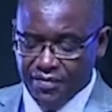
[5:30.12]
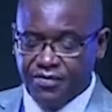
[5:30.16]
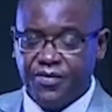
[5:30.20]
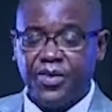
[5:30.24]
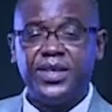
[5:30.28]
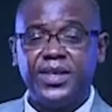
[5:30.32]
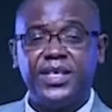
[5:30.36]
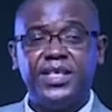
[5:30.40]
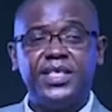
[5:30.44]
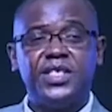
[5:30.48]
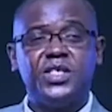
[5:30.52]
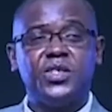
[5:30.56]

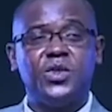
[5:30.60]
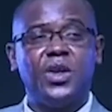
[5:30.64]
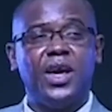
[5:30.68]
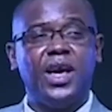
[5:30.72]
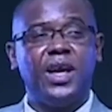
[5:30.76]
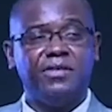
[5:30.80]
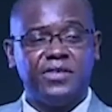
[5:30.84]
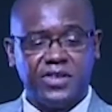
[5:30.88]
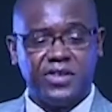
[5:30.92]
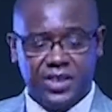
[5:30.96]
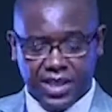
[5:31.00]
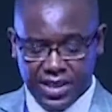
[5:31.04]
for this to
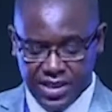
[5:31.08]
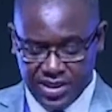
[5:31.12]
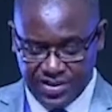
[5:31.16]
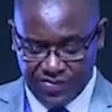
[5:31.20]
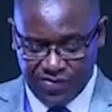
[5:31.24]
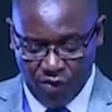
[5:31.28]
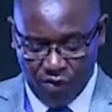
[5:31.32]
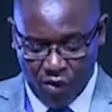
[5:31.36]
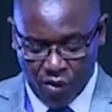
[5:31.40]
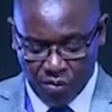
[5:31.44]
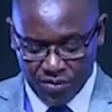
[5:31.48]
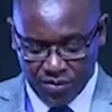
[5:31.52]
have
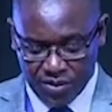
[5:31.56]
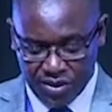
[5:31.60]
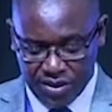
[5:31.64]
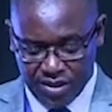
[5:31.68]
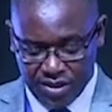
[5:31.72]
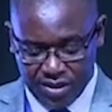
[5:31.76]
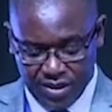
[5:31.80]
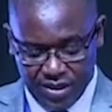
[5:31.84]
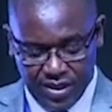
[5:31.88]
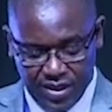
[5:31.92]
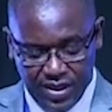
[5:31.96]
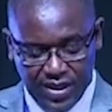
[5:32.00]

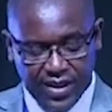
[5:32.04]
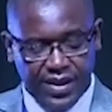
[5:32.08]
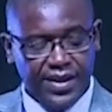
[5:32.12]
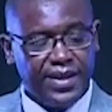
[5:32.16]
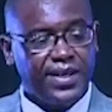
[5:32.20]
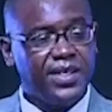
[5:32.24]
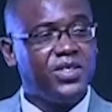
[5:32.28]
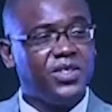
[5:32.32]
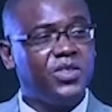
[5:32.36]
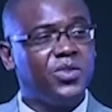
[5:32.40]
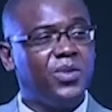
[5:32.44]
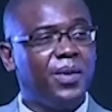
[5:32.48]
transformed
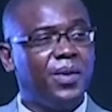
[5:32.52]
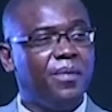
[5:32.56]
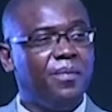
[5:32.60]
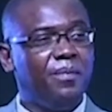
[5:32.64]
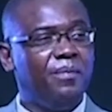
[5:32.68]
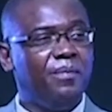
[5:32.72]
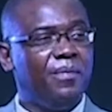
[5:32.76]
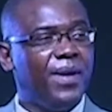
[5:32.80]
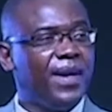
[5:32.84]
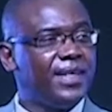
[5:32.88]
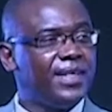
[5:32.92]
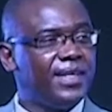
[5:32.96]
into a
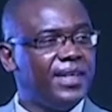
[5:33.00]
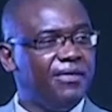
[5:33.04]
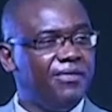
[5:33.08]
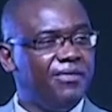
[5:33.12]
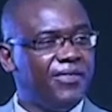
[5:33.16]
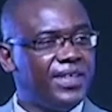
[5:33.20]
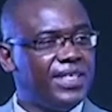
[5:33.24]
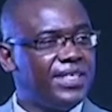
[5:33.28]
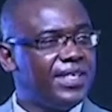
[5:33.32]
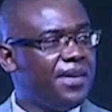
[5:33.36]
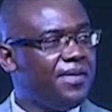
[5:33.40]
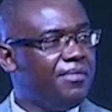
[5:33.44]

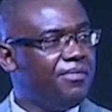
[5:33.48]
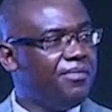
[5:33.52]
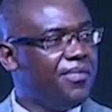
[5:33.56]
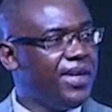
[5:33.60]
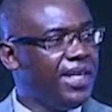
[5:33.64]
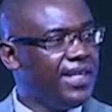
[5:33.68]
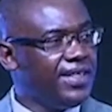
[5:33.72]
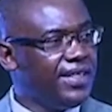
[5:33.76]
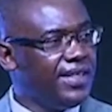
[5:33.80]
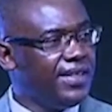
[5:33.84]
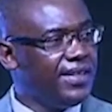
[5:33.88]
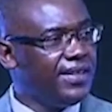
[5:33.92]
magnificent
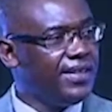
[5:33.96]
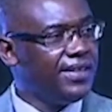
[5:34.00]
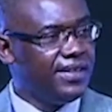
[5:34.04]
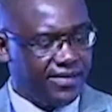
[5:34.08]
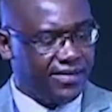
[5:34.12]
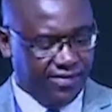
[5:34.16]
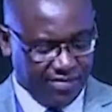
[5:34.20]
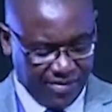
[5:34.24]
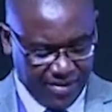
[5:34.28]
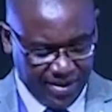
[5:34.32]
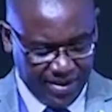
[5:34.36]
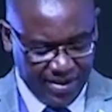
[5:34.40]

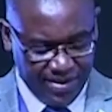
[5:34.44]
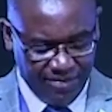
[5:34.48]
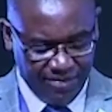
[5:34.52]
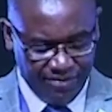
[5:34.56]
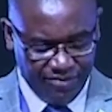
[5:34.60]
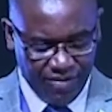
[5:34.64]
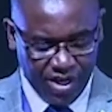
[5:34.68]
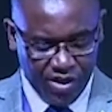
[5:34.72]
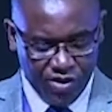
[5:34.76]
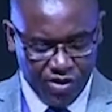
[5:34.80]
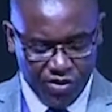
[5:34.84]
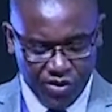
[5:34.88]
building
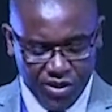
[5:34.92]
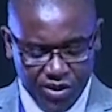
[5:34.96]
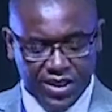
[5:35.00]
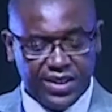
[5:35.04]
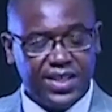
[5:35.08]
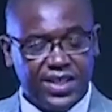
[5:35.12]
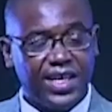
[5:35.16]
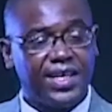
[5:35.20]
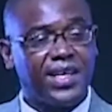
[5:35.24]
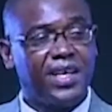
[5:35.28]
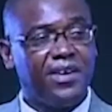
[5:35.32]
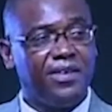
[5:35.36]
valued
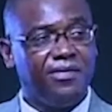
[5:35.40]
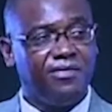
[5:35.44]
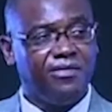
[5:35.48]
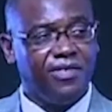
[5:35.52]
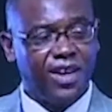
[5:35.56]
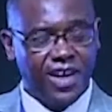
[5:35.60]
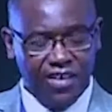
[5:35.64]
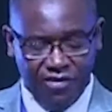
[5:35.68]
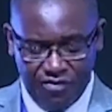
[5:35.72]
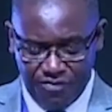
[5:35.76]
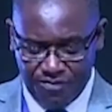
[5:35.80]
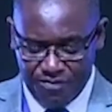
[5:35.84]
at around
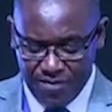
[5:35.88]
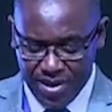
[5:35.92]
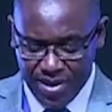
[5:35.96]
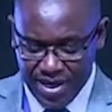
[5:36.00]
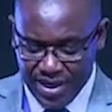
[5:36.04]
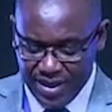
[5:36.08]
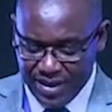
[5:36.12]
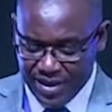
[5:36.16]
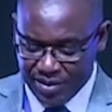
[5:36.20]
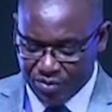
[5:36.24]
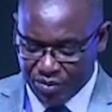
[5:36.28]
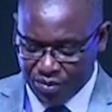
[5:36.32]
5
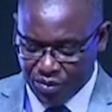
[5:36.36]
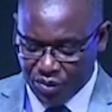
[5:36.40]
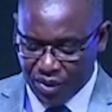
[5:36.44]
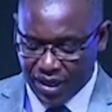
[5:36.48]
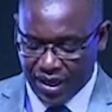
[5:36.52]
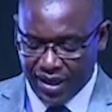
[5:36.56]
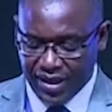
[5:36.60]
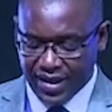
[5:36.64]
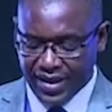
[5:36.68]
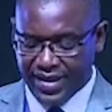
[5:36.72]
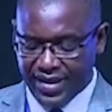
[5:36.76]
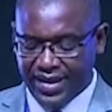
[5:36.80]
million
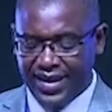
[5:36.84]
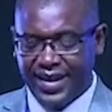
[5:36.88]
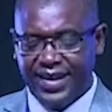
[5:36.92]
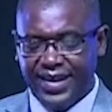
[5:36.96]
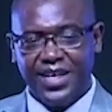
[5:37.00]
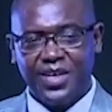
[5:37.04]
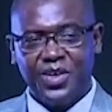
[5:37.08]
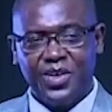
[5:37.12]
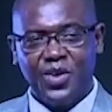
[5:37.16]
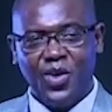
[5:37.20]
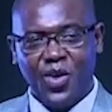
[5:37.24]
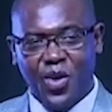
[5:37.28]
pula
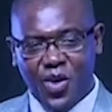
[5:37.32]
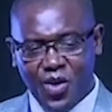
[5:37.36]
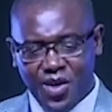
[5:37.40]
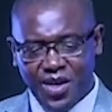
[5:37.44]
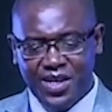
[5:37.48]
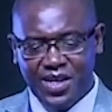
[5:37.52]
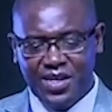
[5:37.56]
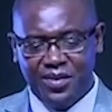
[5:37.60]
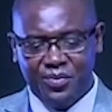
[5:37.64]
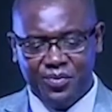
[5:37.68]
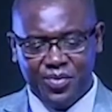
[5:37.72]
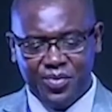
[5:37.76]
can
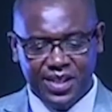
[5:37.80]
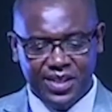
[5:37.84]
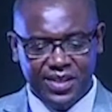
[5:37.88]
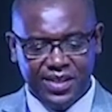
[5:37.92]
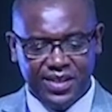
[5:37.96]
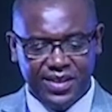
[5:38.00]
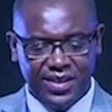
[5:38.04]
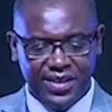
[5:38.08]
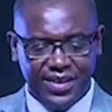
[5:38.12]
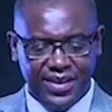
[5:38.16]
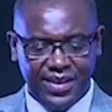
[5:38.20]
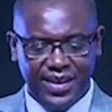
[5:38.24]
only
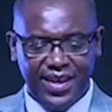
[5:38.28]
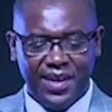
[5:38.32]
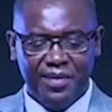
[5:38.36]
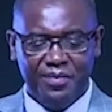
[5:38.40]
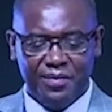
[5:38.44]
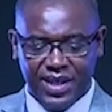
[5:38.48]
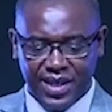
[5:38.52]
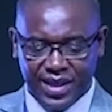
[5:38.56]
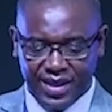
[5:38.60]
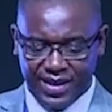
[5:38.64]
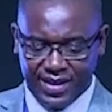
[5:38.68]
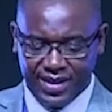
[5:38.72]
be a
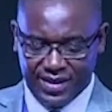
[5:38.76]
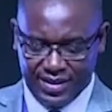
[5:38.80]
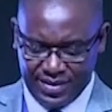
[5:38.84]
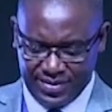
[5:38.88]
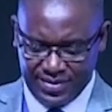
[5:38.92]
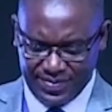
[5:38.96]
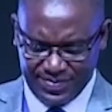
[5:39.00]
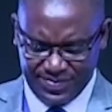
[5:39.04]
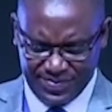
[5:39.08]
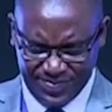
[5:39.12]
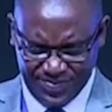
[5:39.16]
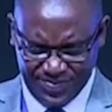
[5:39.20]
miracle